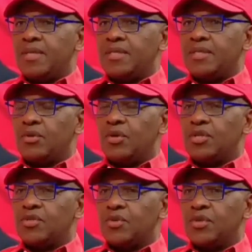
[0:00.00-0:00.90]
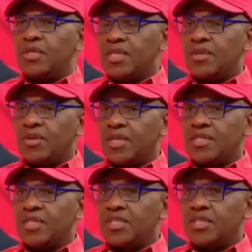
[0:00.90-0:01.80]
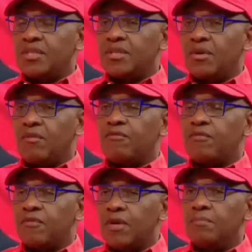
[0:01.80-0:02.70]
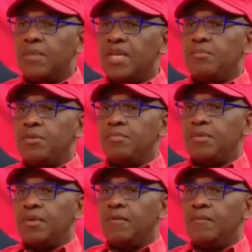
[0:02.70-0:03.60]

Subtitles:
but it also is an organization of many people.